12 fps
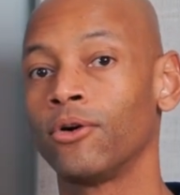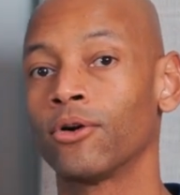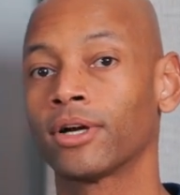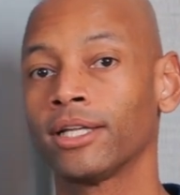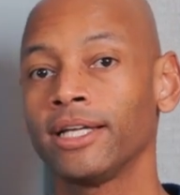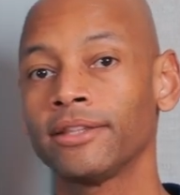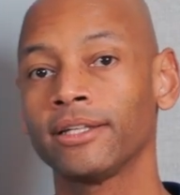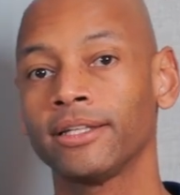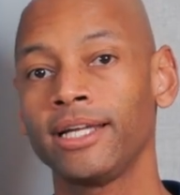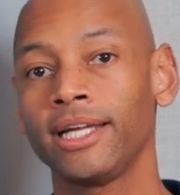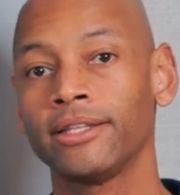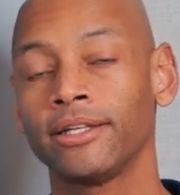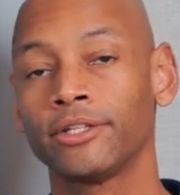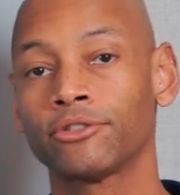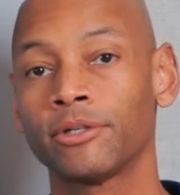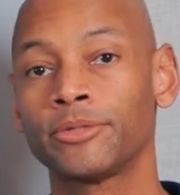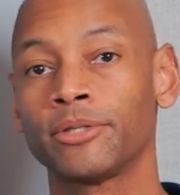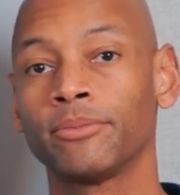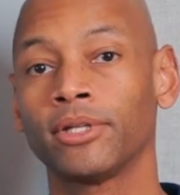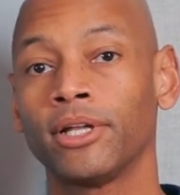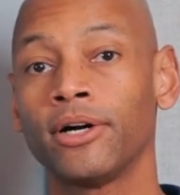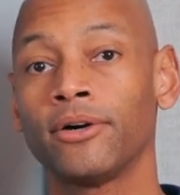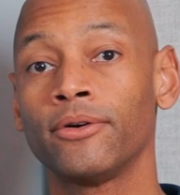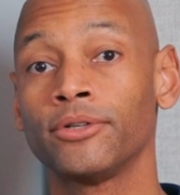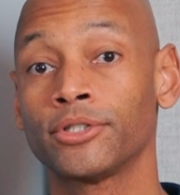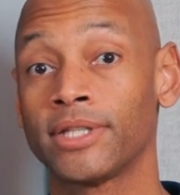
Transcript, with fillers: or click the link in the description below